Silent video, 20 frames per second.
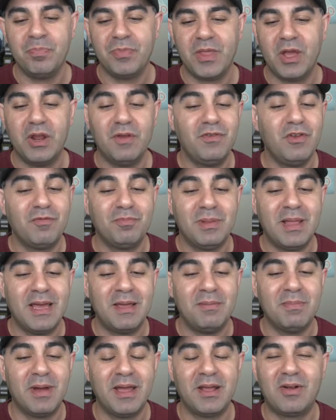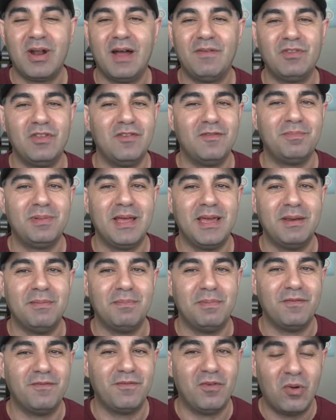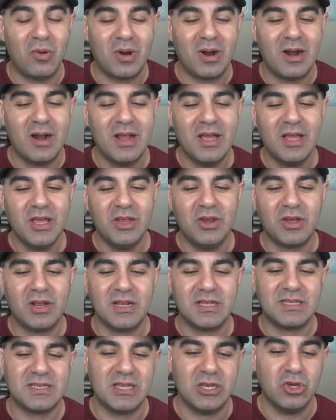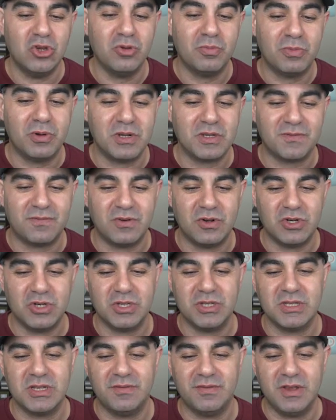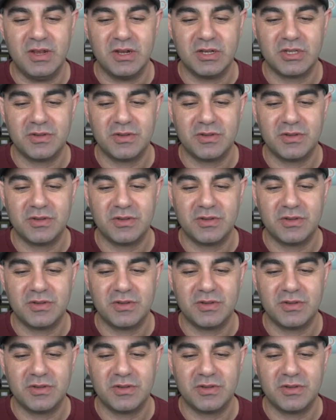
Now, if you've played Minecraft and you've played before, you're going to see numerous versions of it here.